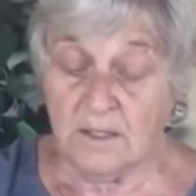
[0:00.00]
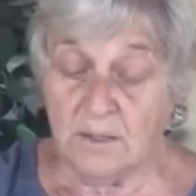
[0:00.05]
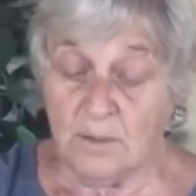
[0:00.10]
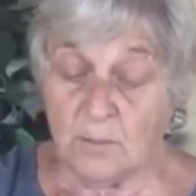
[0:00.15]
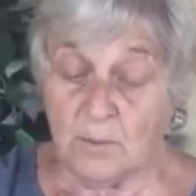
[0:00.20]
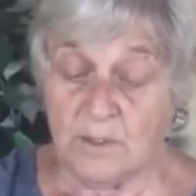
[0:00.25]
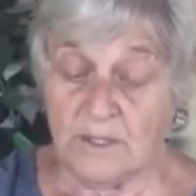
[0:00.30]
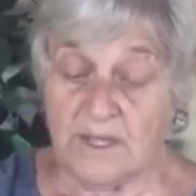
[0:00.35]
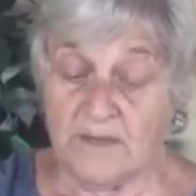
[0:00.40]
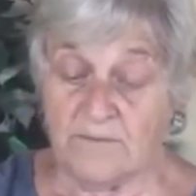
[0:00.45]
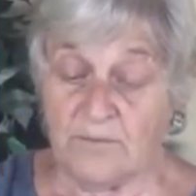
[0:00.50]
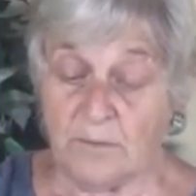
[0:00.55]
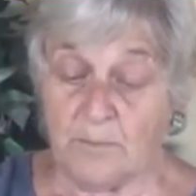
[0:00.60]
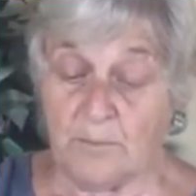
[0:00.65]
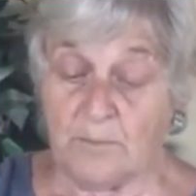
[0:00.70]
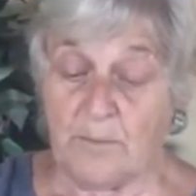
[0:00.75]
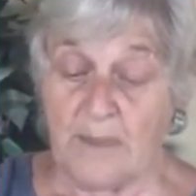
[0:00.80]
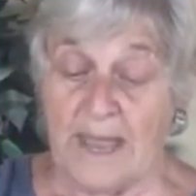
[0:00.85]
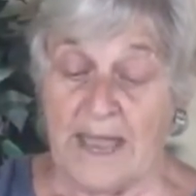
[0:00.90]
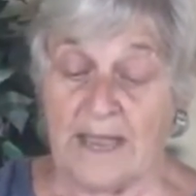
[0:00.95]
We'll give it
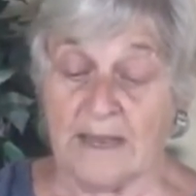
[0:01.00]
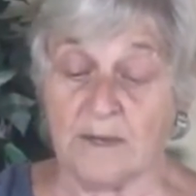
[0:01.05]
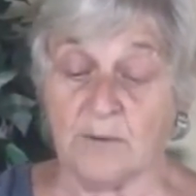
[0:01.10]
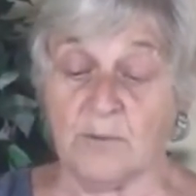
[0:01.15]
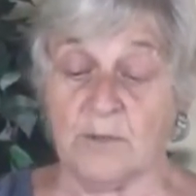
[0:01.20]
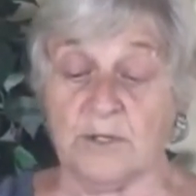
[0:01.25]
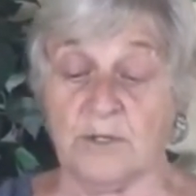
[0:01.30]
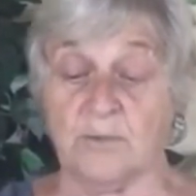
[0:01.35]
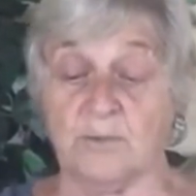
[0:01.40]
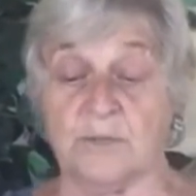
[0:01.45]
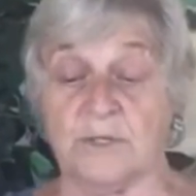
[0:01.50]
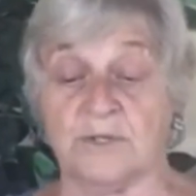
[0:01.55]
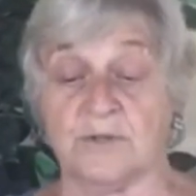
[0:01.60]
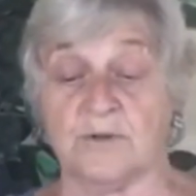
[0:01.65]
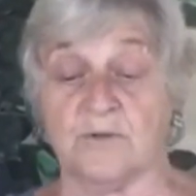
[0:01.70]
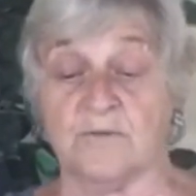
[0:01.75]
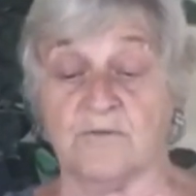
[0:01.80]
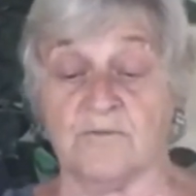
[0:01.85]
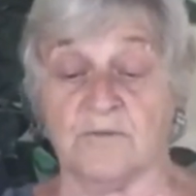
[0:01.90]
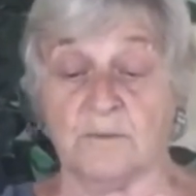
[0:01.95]
back when you
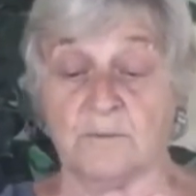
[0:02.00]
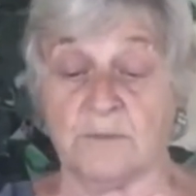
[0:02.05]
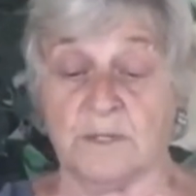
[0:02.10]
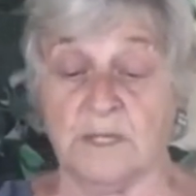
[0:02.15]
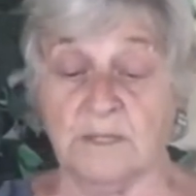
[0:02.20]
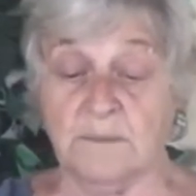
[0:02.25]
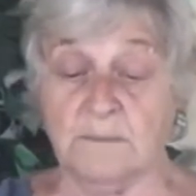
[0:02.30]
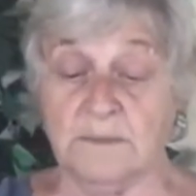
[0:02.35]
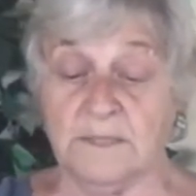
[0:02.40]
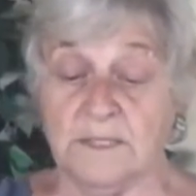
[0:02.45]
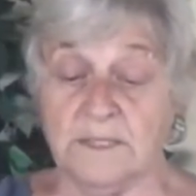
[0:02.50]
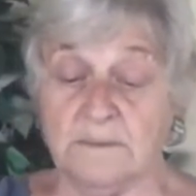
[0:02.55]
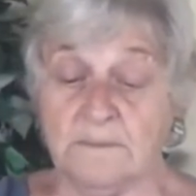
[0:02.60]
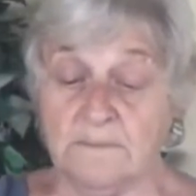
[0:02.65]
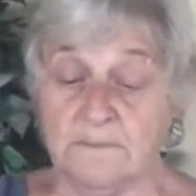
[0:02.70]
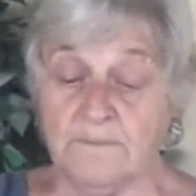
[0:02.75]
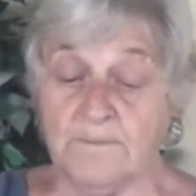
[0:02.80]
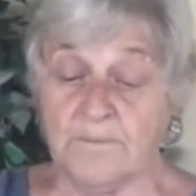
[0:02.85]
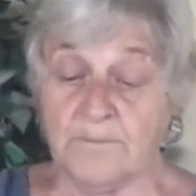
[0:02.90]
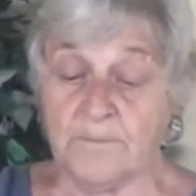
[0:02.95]
return from Lublin.
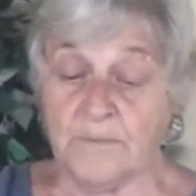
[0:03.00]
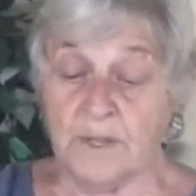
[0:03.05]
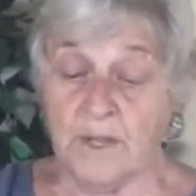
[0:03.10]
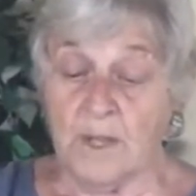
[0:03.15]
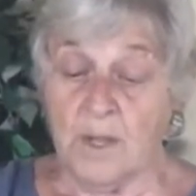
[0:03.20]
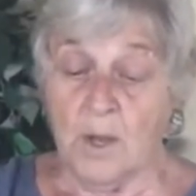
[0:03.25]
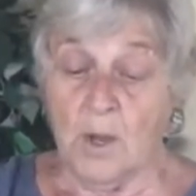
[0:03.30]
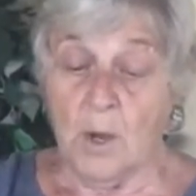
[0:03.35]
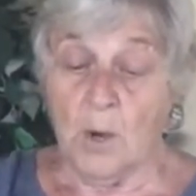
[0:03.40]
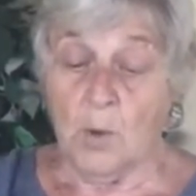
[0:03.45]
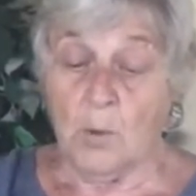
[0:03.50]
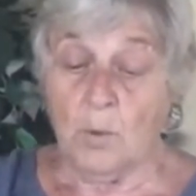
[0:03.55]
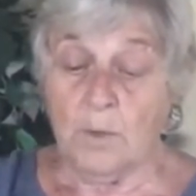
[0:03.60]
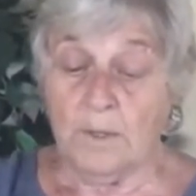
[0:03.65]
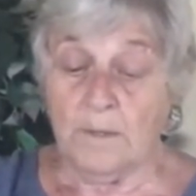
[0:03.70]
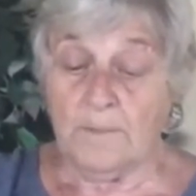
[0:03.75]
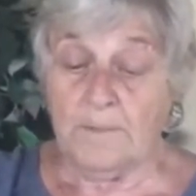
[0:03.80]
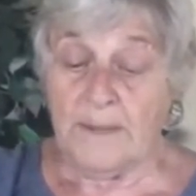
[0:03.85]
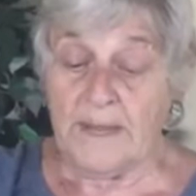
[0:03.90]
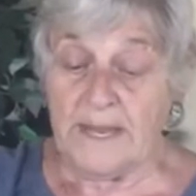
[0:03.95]

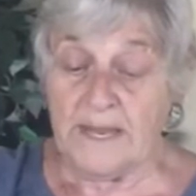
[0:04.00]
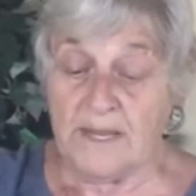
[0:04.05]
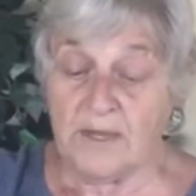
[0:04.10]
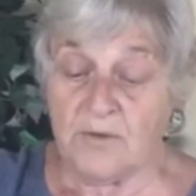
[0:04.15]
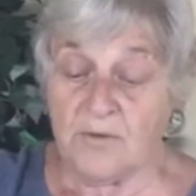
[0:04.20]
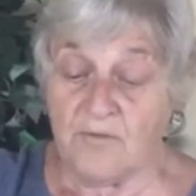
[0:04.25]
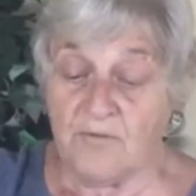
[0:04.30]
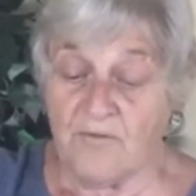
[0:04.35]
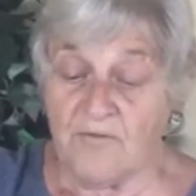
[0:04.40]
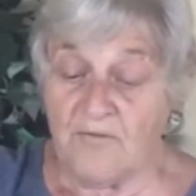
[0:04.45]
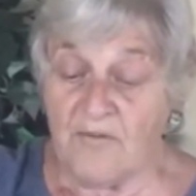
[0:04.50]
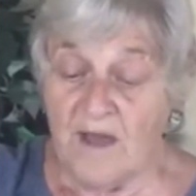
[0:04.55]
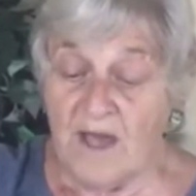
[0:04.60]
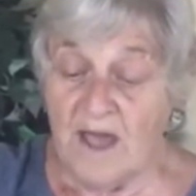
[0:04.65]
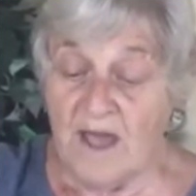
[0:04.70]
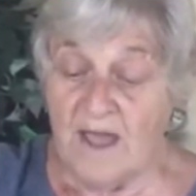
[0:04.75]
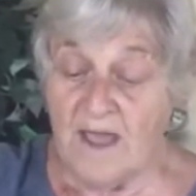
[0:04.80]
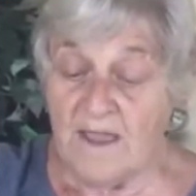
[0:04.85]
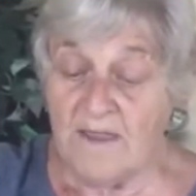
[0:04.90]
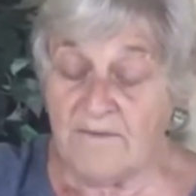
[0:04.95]
We'll pay you
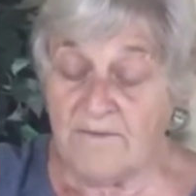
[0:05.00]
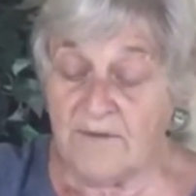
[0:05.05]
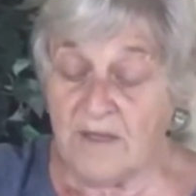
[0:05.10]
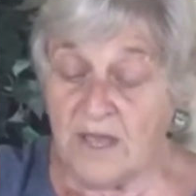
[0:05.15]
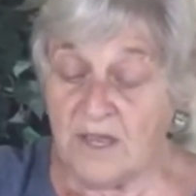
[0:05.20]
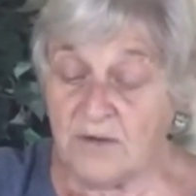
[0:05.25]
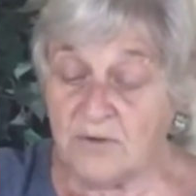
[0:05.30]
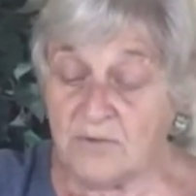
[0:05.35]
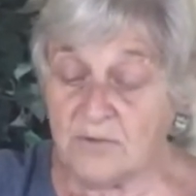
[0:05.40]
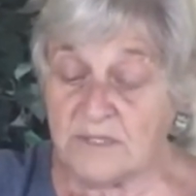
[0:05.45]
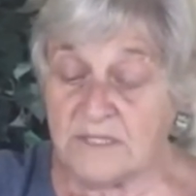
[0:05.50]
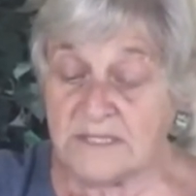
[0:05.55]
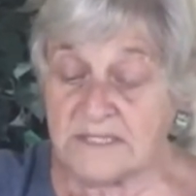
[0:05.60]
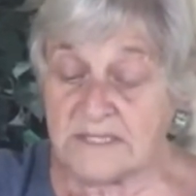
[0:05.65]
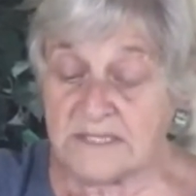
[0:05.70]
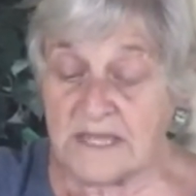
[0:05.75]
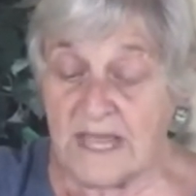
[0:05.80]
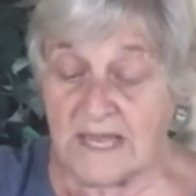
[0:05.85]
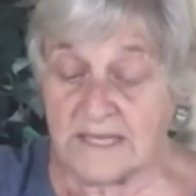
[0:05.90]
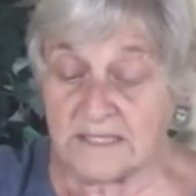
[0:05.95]
500
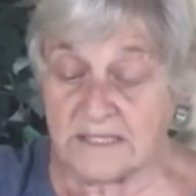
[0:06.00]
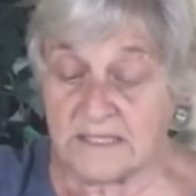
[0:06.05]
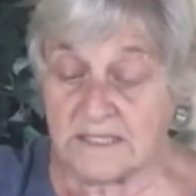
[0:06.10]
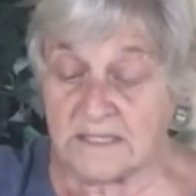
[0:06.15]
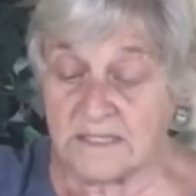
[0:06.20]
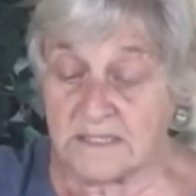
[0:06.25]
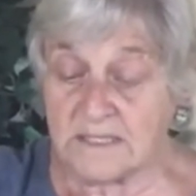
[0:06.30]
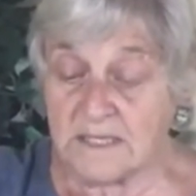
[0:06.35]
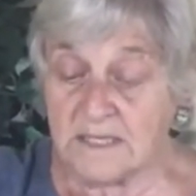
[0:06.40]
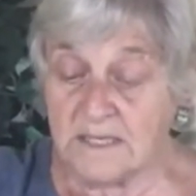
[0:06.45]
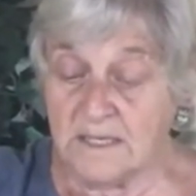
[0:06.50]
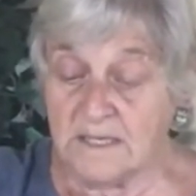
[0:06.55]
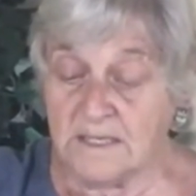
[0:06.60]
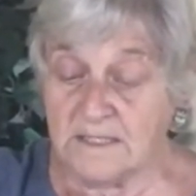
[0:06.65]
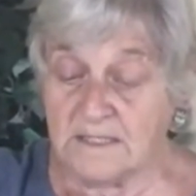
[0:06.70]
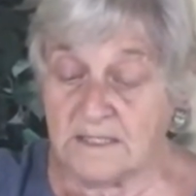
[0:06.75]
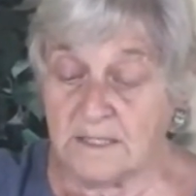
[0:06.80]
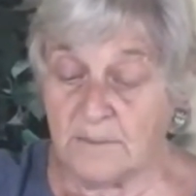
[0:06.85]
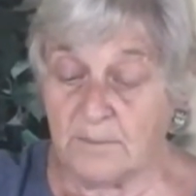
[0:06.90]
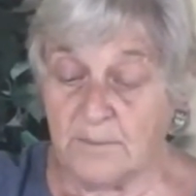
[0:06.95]
zlotys,
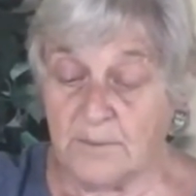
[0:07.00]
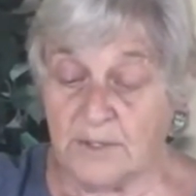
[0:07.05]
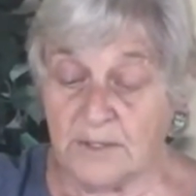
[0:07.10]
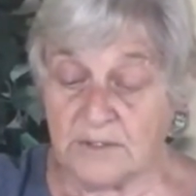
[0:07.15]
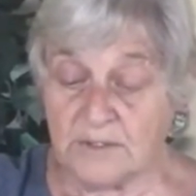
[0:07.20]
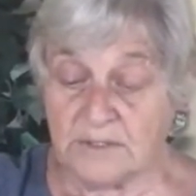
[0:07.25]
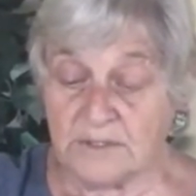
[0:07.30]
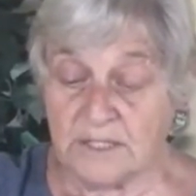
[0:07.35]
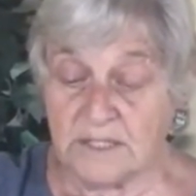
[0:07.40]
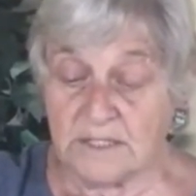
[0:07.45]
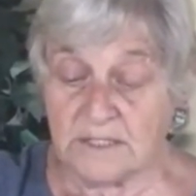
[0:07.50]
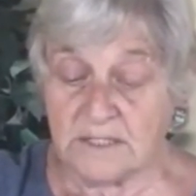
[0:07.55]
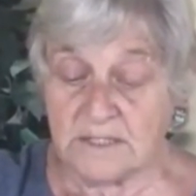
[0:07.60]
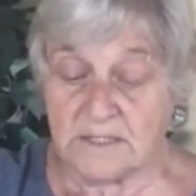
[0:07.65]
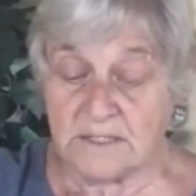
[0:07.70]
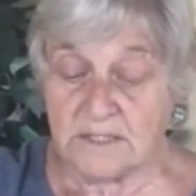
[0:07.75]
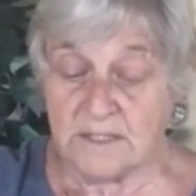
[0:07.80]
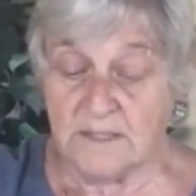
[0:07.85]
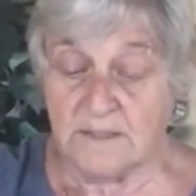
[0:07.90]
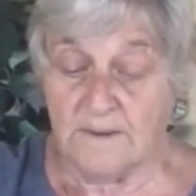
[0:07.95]
said Beryl
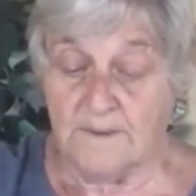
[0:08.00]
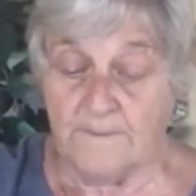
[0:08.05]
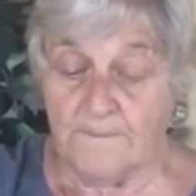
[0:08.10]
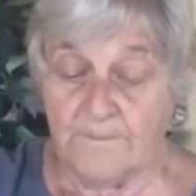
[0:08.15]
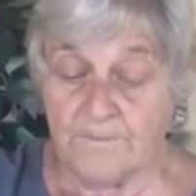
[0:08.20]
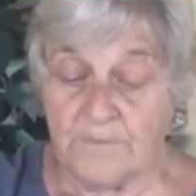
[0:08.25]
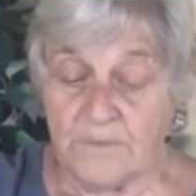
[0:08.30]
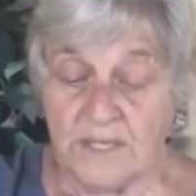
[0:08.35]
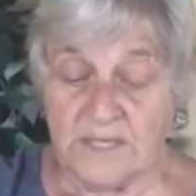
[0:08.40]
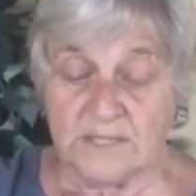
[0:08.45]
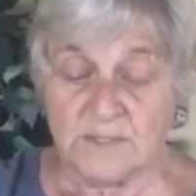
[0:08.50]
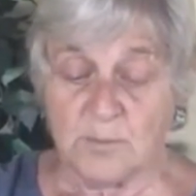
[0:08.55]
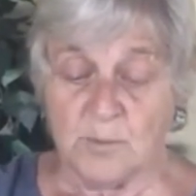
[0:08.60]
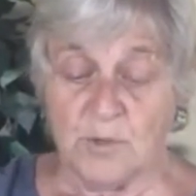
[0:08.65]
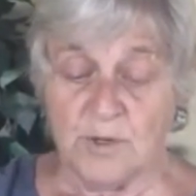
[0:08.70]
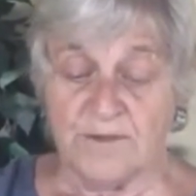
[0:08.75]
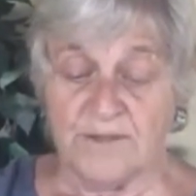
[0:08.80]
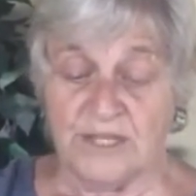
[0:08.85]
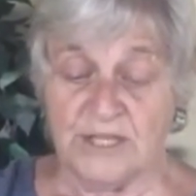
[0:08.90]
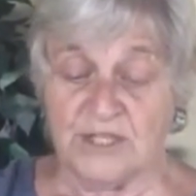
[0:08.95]
Dunce. It's
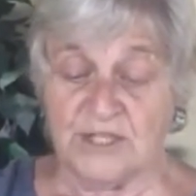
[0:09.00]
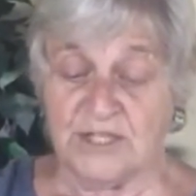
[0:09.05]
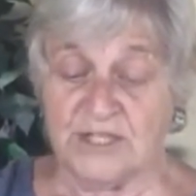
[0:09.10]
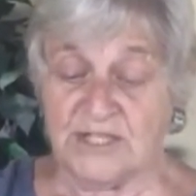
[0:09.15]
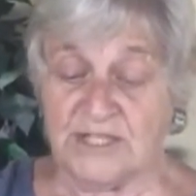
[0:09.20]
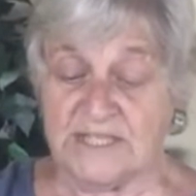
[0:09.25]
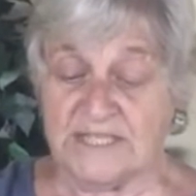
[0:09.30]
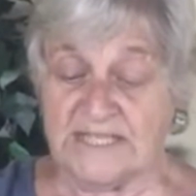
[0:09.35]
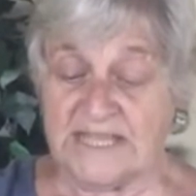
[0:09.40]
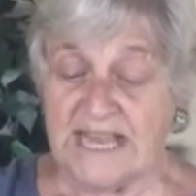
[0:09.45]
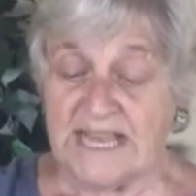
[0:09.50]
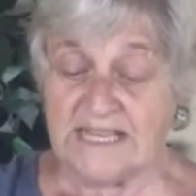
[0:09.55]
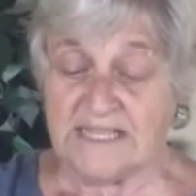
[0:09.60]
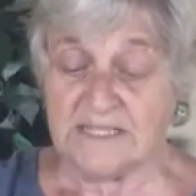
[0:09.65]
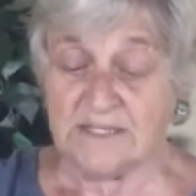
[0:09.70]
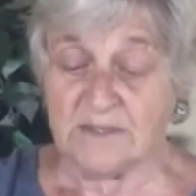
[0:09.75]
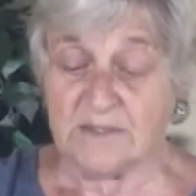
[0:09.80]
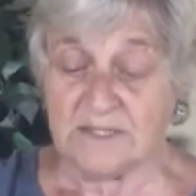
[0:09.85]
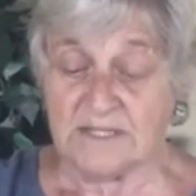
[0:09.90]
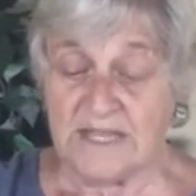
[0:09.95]
worth it just to taste
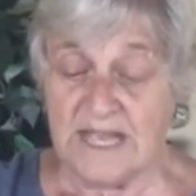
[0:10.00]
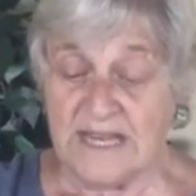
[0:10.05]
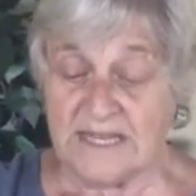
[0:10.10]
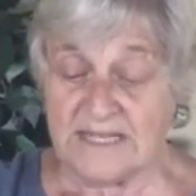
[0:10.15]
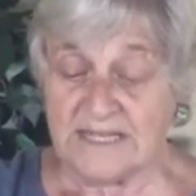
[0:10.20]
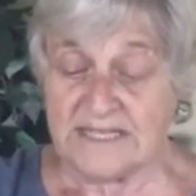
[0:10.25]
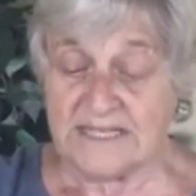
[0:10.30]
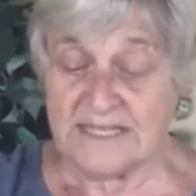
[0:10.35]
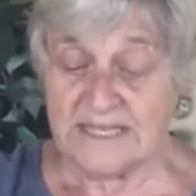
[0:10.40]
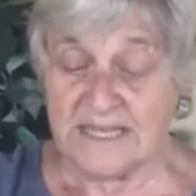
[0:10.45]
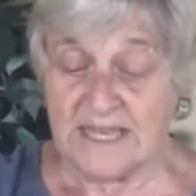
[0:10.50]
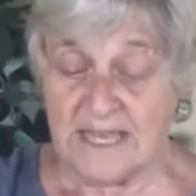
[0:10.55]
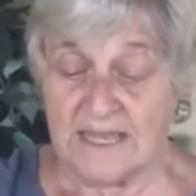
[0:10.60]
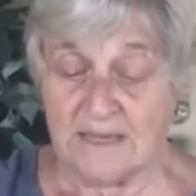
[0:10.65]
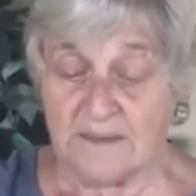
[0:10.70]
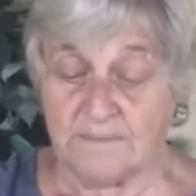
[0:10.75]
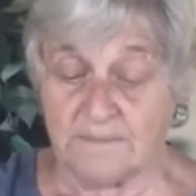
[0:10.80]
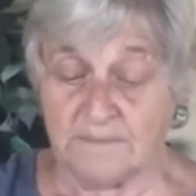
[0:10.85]
those latkes again.